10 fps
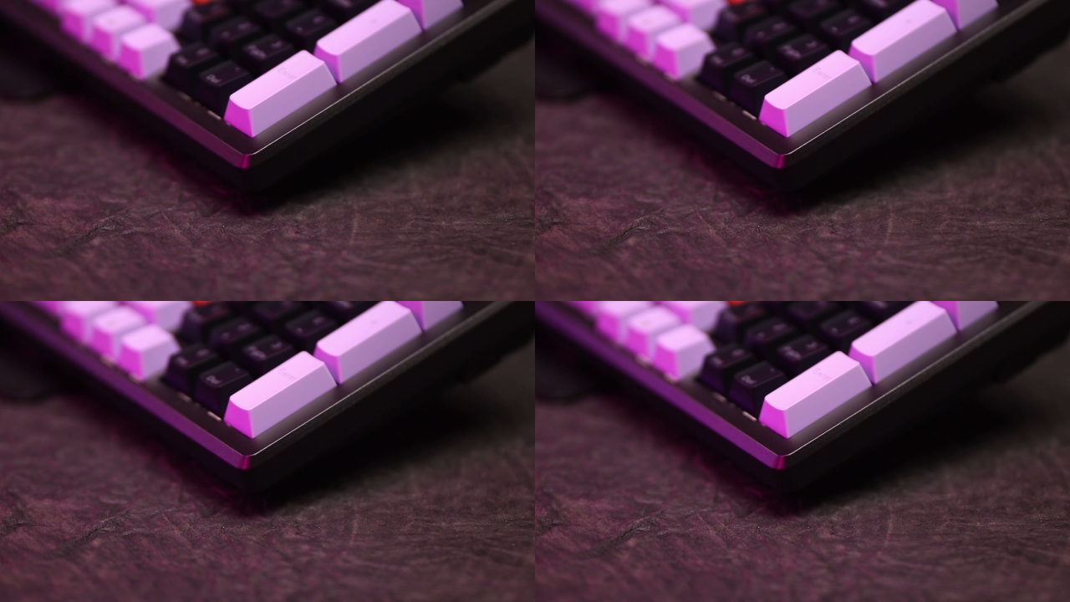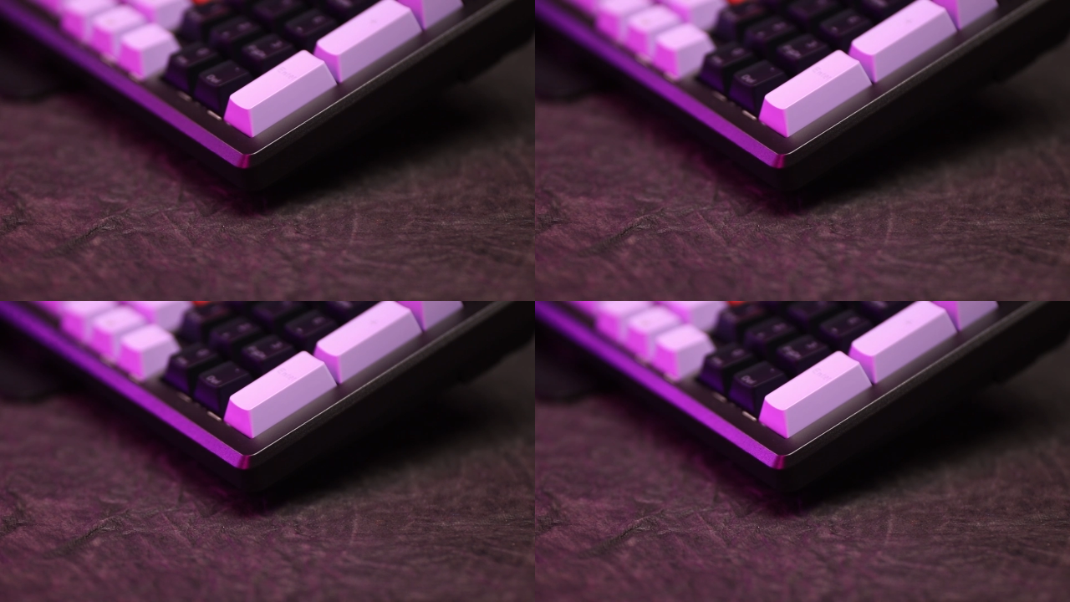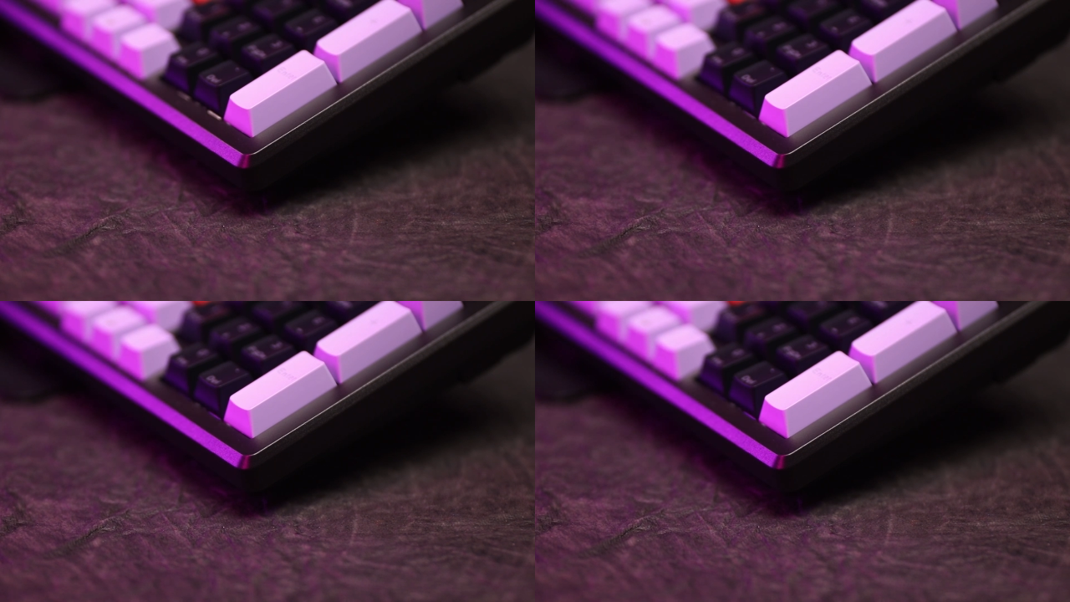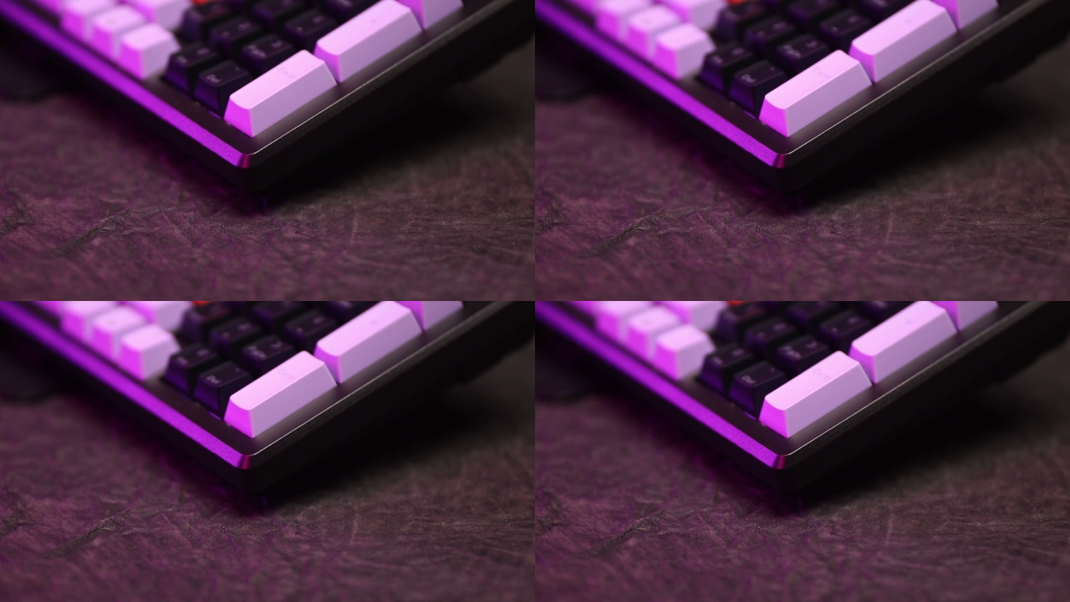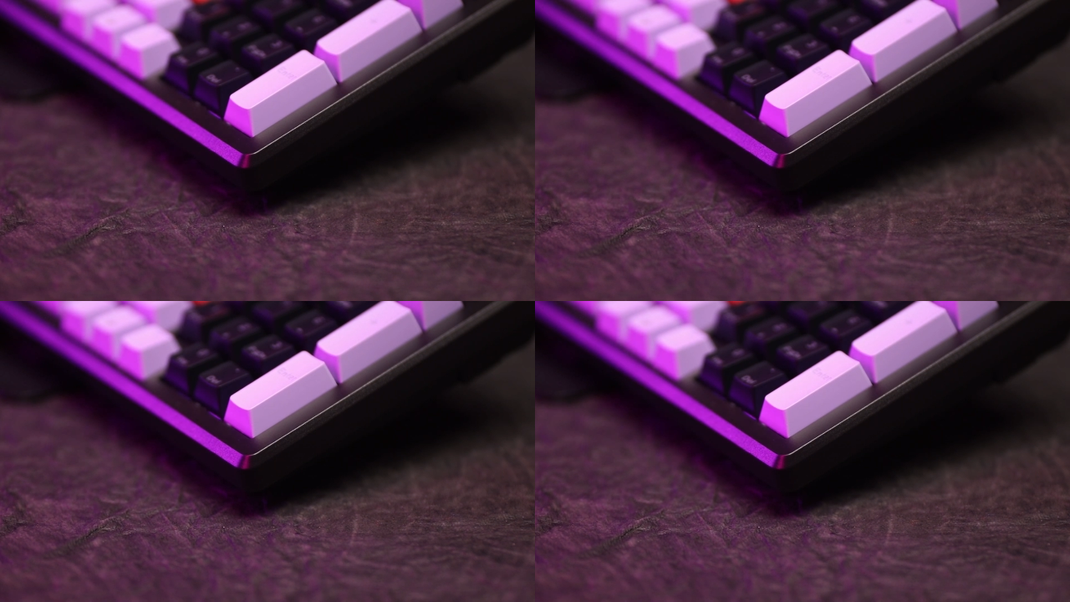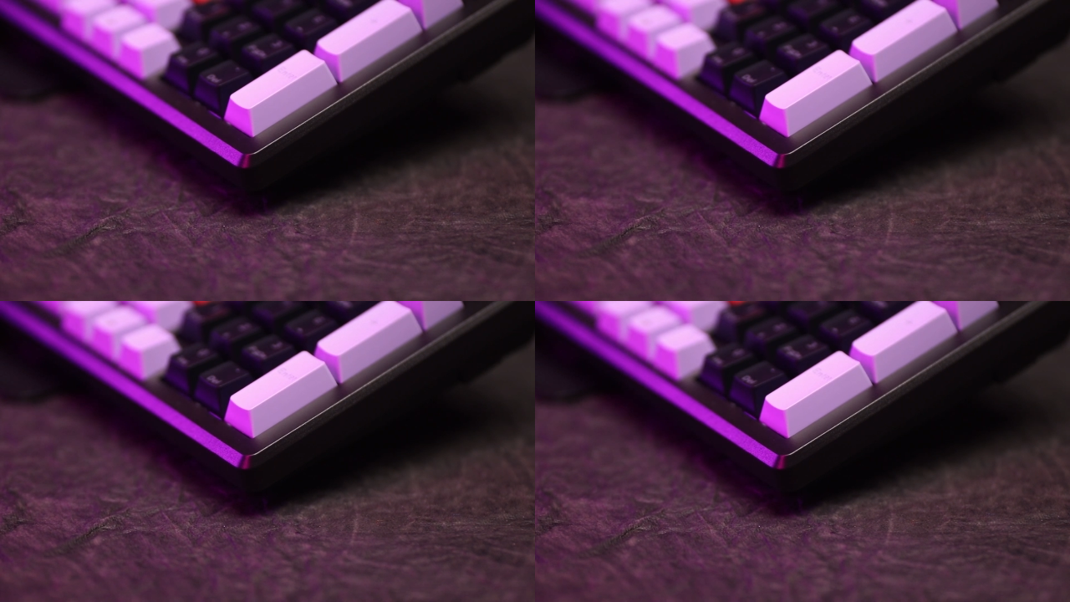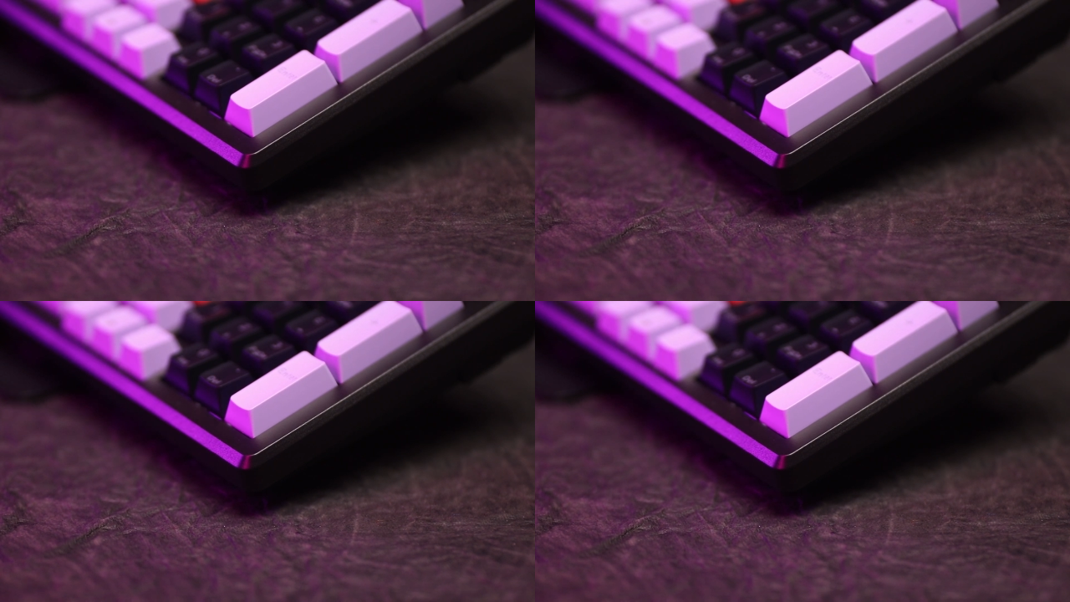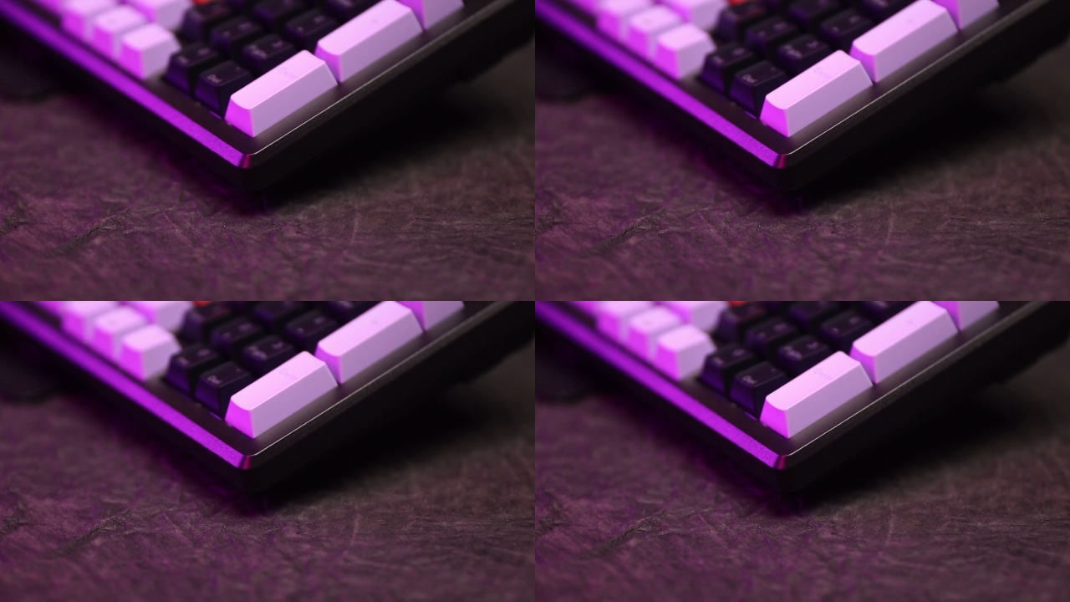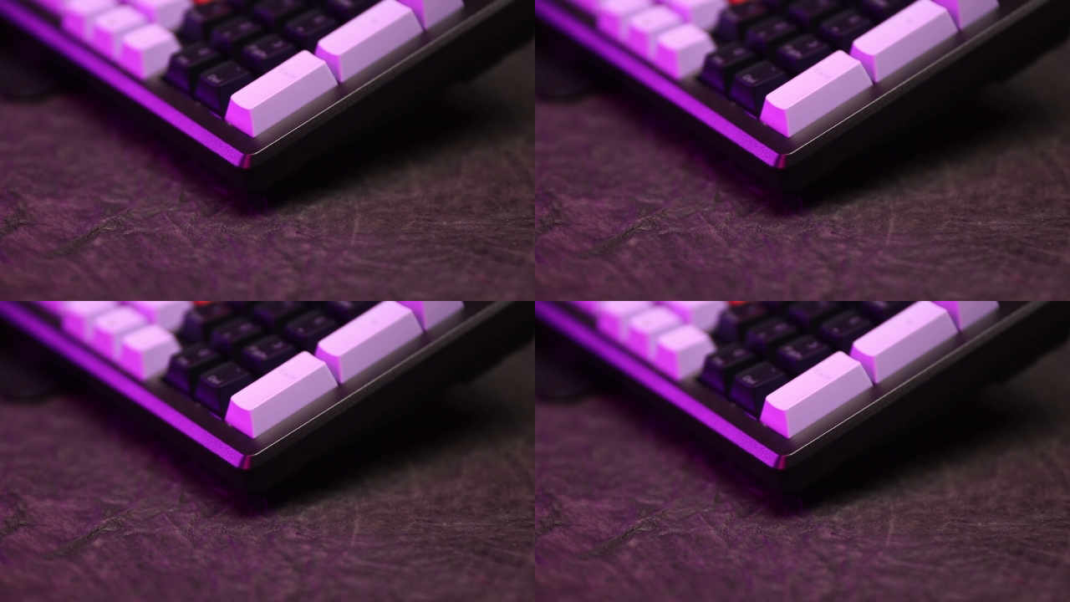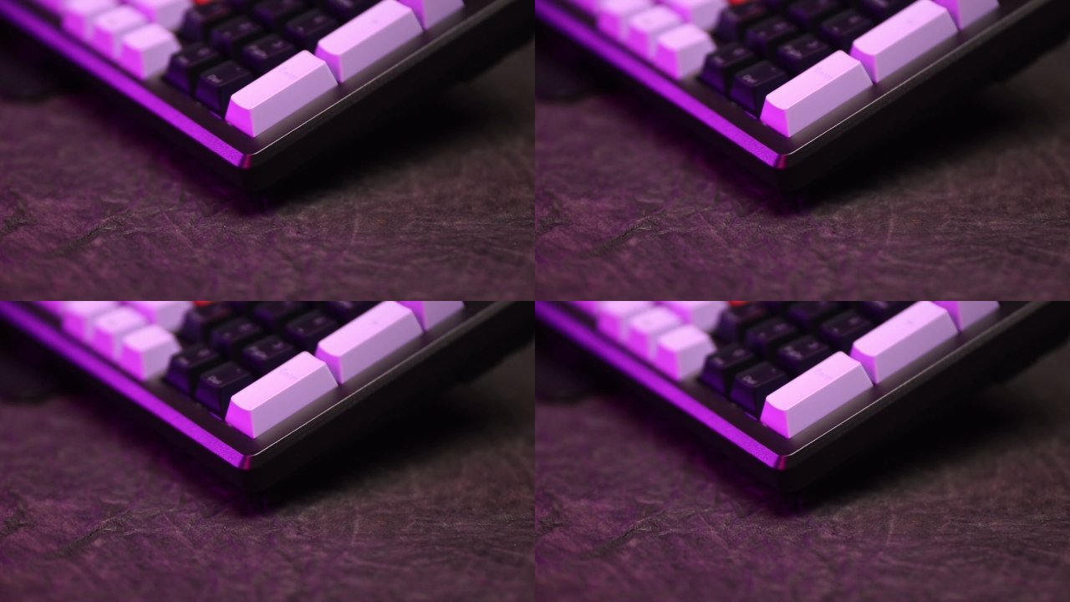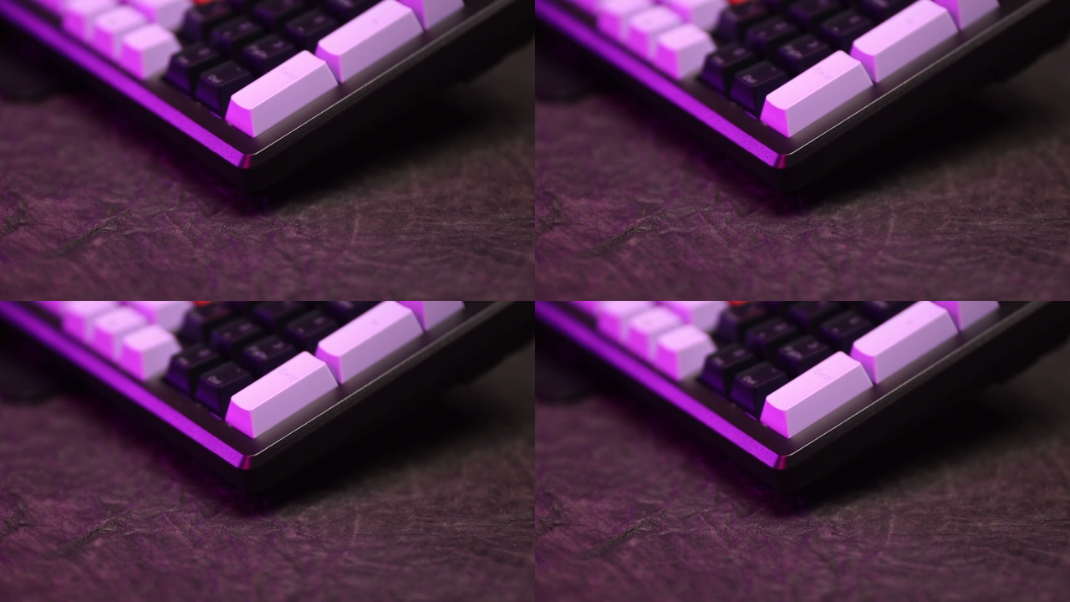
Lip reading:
No face is visible, so there are no lips to read.